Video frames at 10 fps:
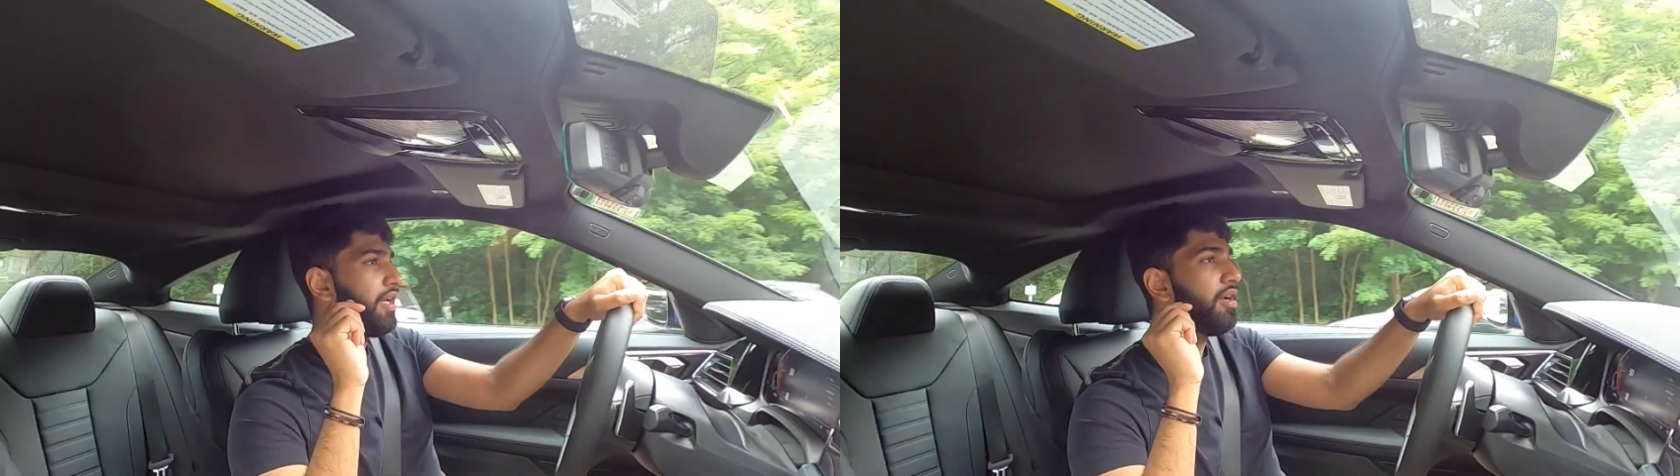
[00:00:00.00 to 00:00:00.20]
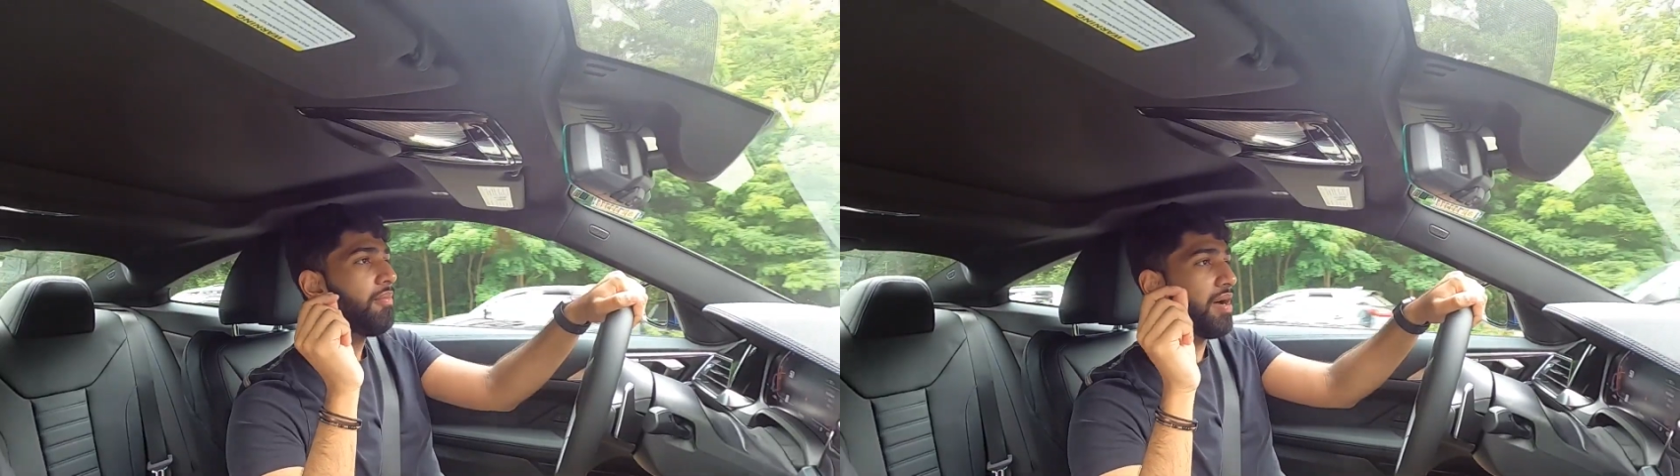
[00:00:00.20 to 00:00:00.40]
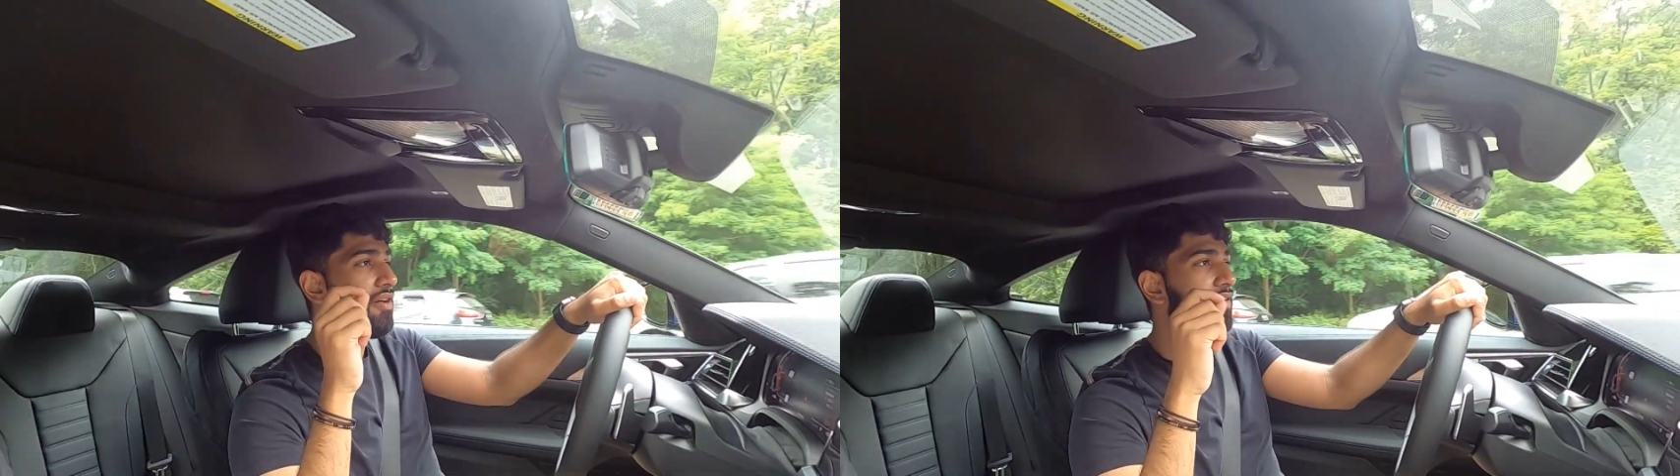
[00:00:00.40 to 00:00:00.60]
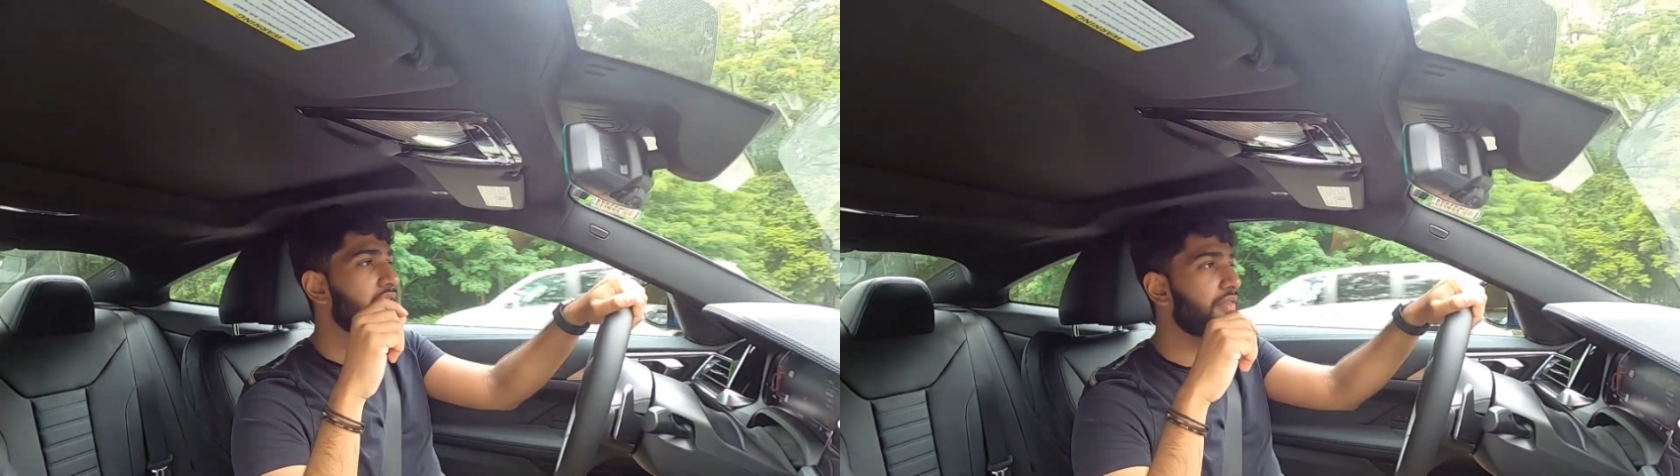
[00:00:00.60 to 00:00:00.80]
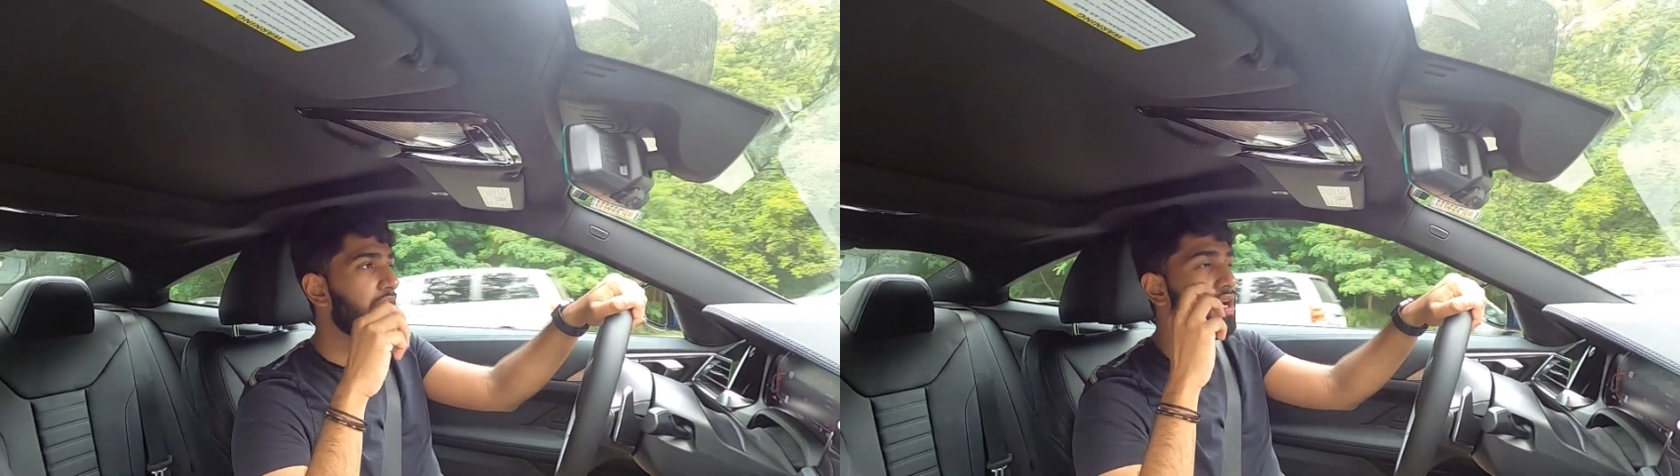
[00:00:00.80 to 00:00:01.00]
Here are my
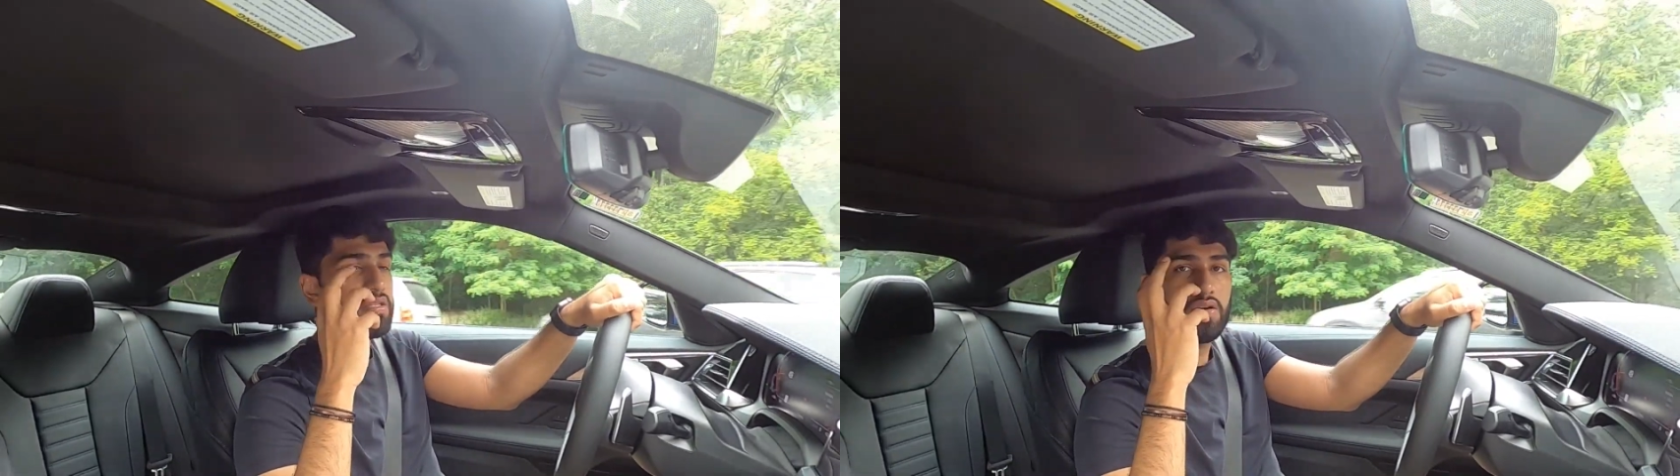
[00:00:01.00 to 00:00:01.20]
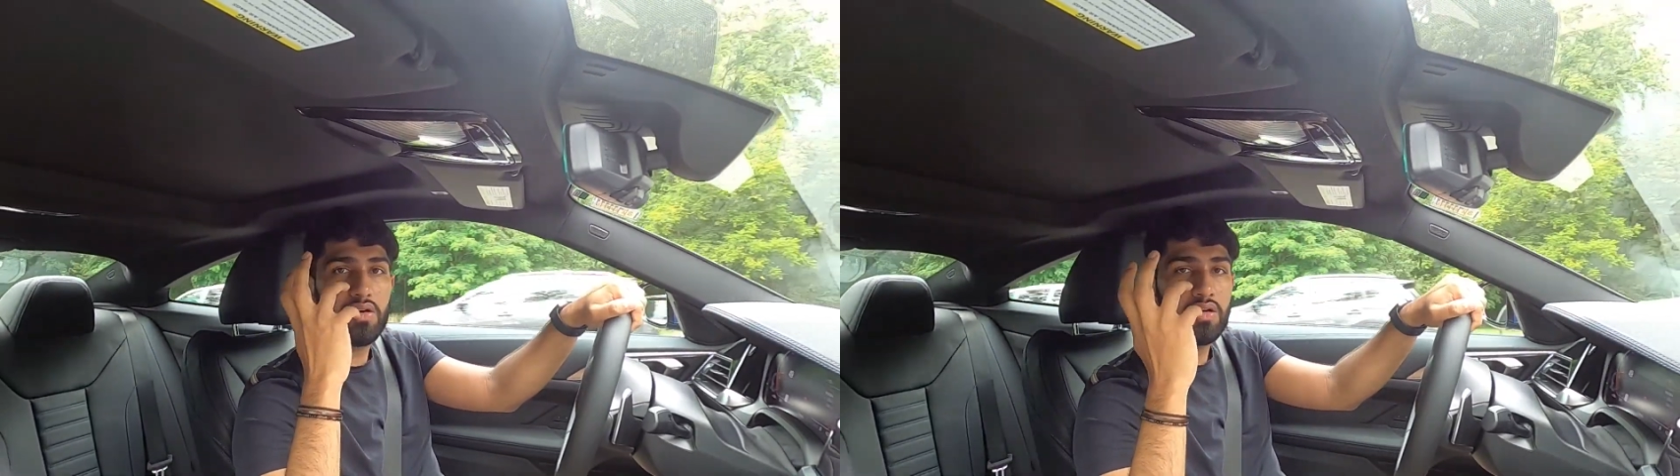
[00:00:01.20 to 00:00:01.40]
final thoughts